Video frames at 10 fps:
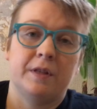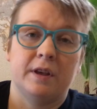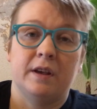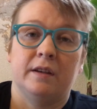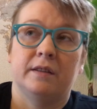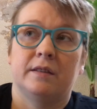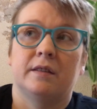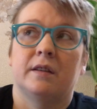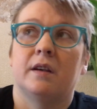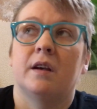
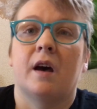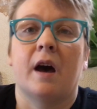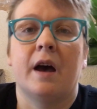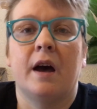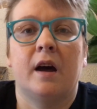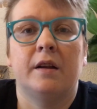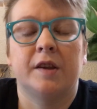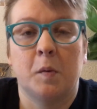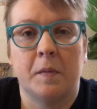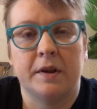these, I had
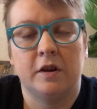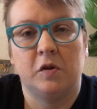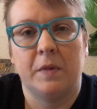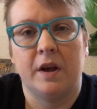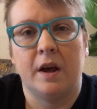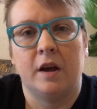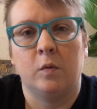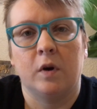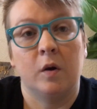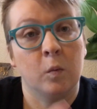someone message me and
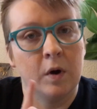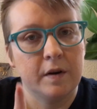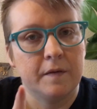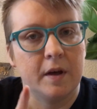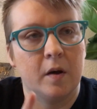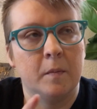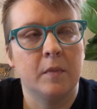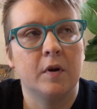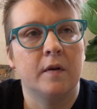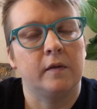want one of them
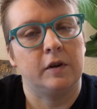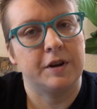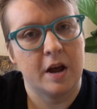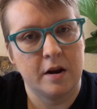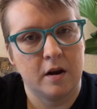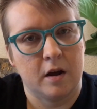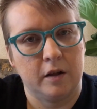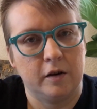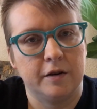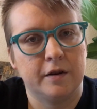for
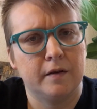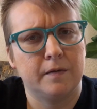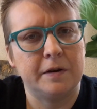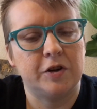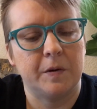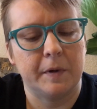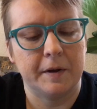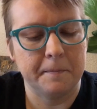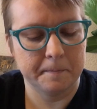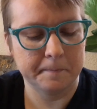$10 free shipping.